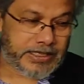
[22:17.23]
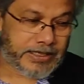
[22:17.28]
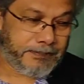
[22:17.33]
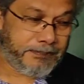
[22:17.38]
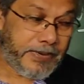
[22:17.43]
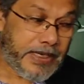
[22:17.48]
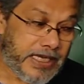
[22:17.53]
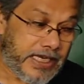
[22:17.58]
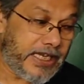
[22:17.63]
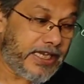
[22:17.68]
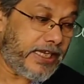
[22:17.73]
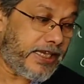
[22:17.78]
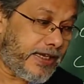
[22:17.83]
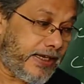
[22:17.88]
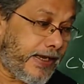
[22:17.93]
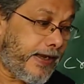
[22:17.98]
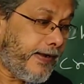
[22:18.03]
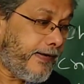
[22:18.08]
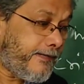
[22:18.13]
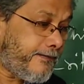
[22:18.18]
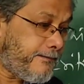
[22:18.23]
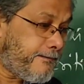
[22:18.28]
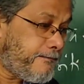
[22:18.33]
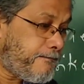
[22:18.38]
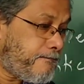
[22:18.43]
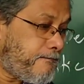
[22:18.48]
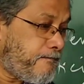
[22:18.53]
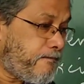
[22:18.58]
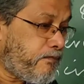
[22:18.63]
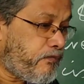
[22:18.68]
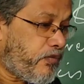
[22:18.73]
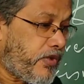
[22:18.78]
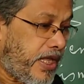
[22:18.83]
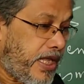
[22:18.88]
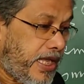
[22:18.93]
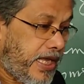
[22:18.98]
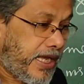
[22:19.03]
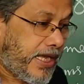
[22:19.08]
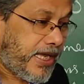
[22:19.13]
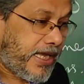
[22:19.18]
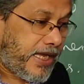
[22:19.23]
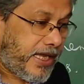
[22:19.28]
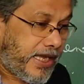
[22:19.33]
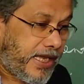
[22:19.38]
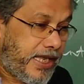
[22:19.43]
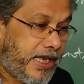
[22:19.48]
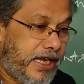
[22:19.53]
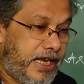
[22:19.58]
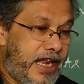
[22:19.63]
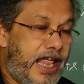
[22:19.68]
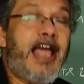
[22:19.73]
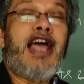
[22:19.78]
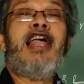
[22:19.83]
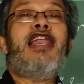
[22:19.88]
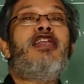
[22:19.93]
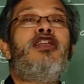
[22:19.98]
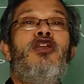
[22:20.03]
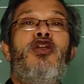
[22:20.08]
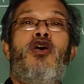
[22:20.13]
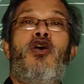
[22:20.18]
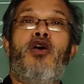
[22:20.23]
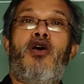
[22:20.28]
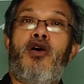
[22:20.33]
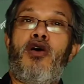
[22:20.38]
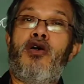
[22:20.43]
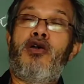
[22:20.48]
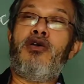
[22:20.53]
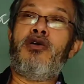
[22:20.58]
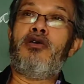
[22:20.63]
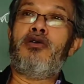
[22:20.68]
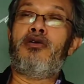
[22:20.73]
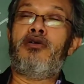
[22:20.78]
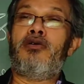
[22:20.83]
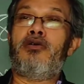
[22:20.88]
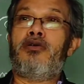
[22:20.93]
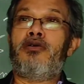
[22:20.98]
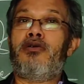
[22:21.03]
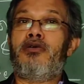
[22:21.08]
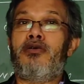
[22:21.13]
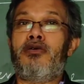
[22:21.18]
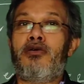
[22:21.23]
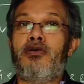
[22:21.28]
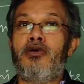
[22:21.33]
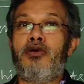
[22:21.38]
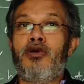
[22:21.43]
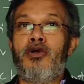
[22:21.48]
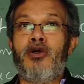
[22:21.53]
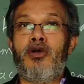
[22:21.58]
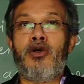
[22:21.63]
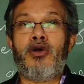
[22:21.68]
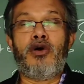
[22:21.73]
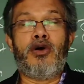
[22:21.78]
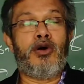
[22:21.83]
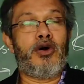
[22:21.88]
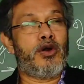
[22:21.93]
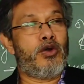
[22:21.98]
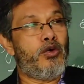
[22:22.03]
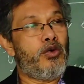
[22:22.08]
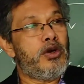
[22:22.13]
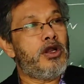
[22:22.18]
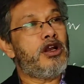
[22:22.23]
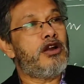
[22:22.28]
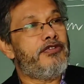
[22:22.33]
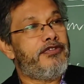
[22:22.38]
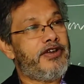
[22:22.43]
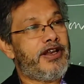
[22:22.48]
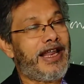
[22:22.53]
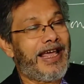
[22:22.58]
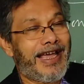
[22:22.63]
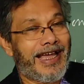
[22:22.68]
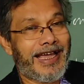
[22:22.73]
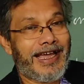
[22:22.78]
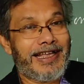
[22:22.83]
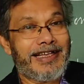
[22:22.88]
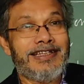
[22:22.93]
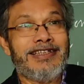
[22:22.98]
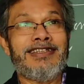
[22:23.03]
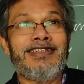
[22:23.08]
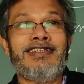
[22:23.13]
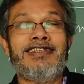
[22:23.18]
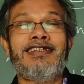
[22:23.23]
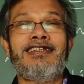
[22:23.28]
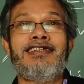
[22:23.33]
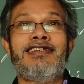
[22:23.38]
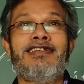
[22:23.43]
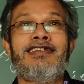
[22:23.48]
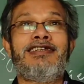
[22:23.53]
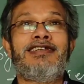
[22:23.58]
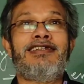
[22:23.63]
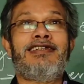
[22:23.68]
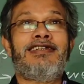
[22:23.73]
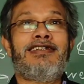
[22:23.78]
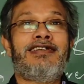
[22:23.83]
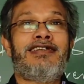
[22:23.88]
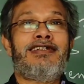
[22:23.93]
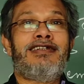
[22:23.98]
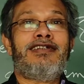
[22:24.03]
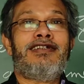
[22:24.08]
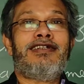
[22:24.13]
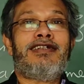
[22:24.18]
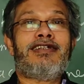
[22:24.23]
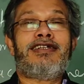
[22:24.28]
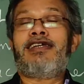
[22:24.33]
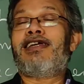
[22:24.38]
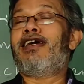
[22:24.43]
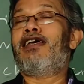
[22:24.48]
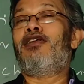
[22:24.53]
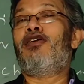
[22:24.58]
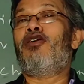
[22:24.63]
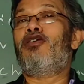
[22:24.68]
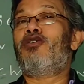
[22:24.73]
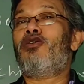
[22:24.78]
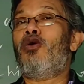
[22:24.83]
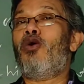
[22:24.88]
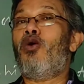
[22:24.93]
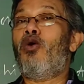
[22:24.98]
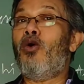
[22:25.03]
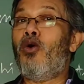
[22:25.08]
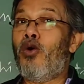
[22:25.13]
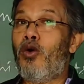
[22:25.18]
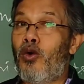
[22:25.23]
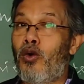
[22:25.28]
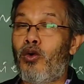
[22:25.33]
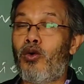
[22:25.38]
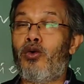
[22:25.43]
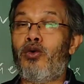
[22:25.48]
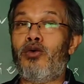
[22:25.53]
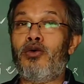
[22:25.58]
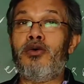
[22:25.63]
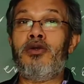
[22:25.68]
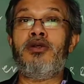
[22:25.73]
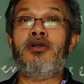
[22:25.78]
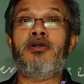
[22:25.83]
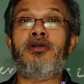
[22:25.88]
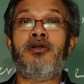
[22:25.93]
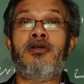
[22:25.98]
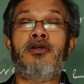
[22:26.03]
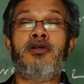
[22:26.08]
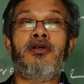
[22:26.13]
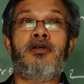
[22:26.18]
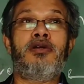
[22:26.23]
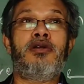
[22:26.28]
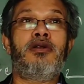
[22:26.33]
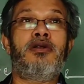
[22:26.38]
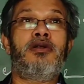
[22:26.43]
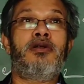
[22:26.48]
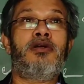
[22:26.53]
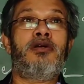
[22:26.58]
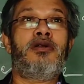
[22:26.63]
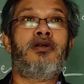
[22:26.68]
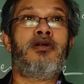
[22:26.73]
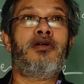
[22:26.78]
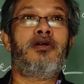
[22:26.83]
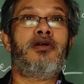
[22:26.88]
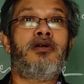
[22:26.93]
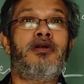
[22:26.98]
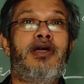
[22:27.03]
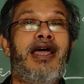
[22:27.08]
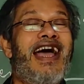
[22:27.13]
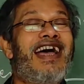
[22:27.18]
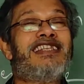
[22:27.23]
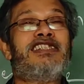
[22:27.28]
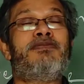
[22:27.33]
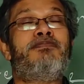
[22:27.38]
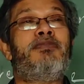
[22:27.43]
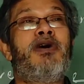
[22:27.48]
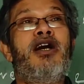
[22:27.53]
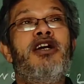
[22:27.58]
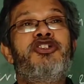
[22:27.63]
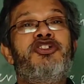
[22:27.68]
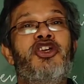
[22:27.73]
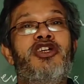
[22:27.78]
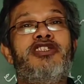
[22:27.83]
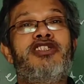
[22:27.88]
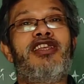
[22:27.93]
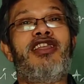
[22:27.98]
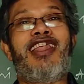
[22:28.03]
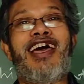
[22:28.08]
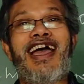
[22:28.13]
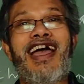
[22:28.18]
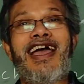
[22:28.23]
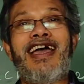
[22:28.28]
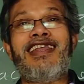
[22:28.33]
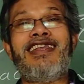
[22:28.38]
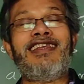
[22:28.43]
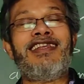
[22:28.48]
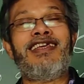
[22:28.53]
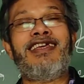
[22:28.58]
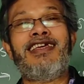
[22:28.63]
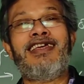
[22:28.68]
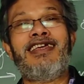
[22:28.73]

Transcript: meaning a landlord or owner of a land cannot hold as much as land